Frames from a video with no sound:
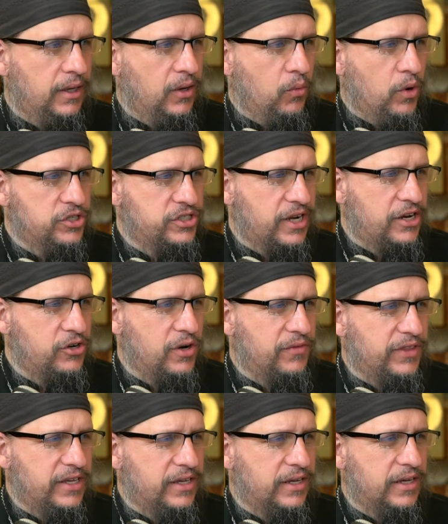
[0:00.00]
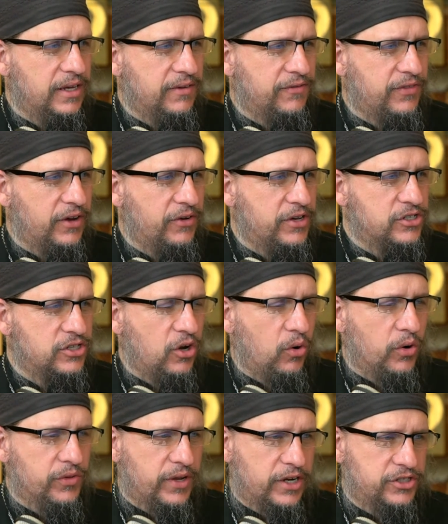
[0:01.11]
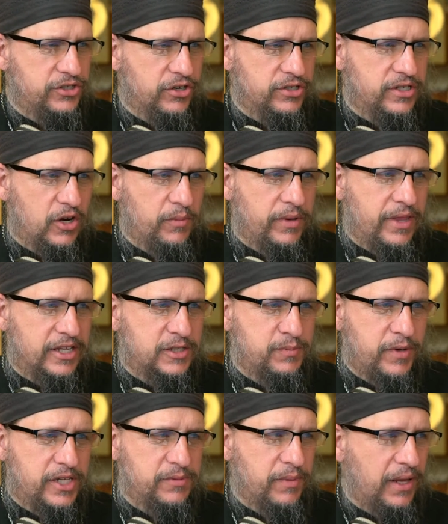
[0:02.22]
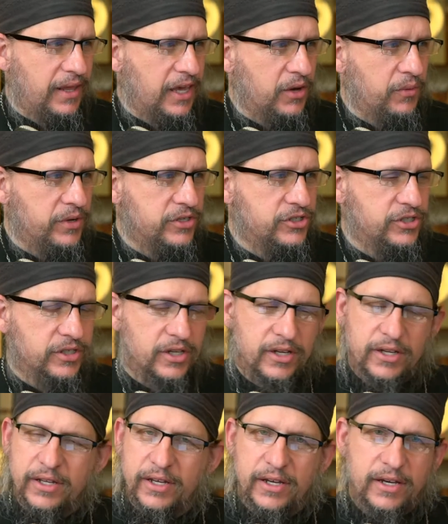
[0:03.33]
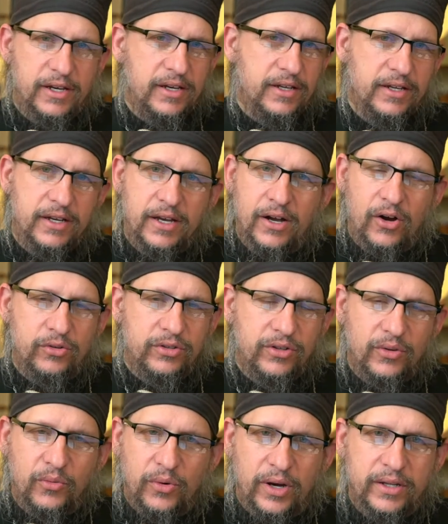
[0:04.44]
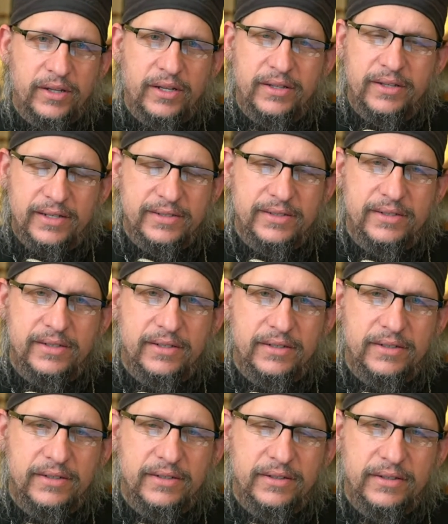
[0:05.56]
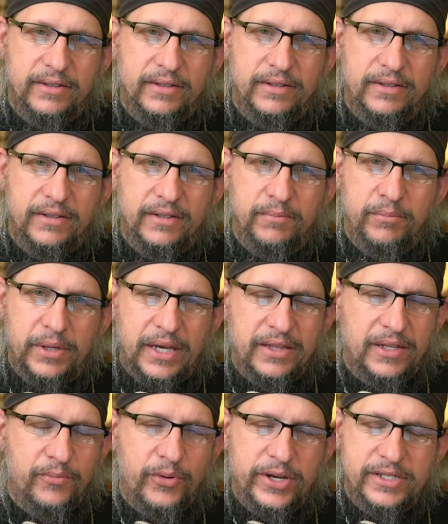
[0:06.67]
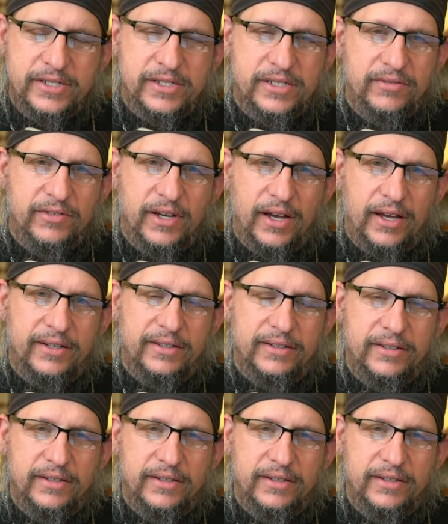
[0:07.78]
What should I do if, the, if there is no Orthodox church near me that speaks my language? Go to the one that doesn't. Be in the presence of God.